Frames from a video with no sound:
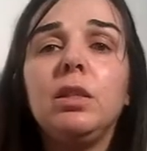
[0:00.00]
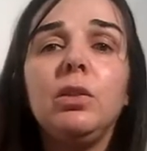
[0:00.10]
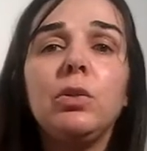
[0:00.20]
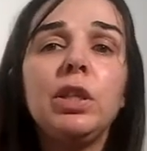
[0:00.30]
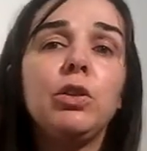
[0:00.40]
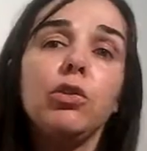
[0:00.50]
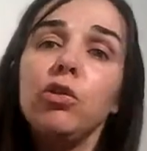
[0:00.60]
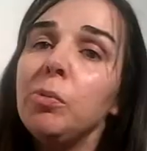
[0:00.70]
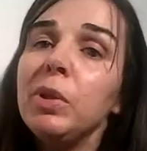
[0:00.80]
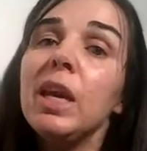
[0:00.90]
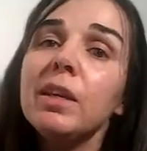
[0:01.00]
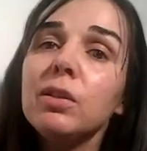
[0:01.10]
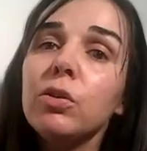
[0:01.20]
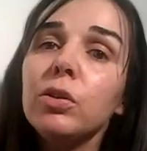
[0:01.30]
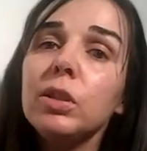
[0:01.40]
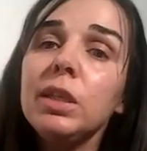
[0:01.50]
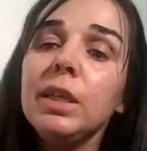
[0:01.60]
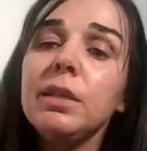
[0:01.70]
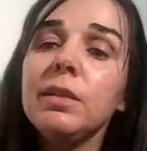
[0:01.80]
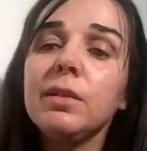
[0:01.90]
You take your GPS
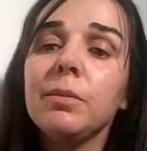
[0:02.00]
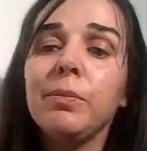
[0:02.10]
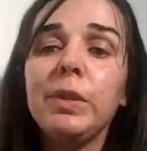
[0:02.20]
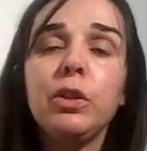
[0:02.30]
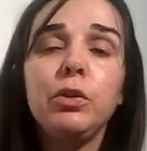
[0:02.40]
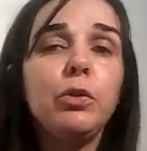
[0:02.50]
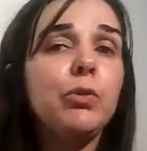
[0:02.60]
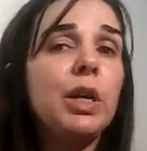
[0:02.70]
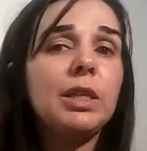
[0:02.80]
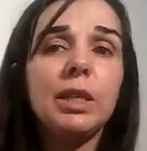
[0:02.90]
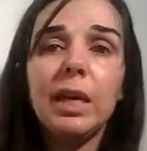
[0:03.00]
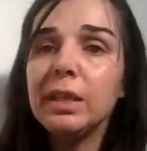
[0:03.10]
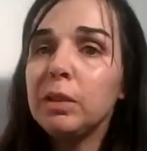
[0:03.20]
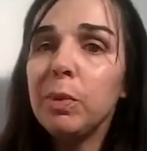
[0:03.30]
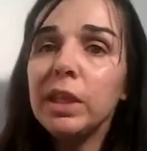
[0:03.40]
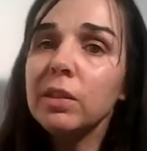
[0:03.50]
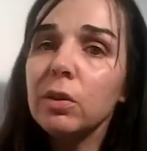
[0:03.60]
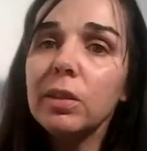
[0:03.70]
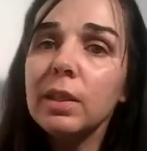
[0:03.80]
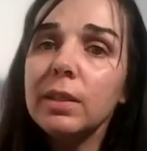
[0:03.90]
coordinates, you find a nice place
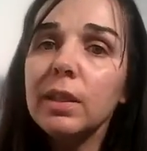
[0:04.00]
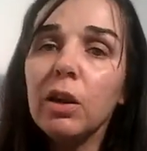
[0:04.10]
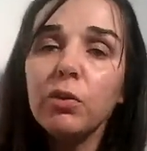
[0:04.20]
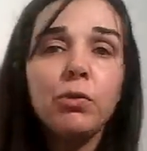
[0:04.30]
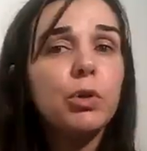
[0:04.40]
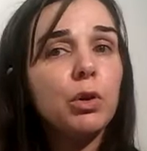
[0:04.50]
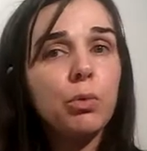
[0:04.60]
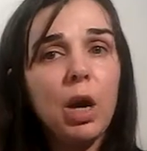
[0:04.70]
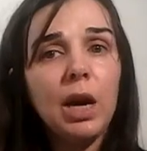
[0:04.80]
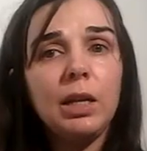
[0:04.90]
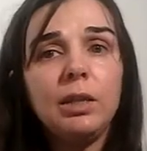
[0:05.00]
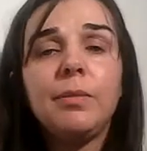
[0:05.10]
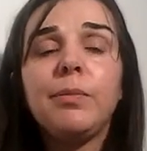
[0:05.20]
to sit down for a while.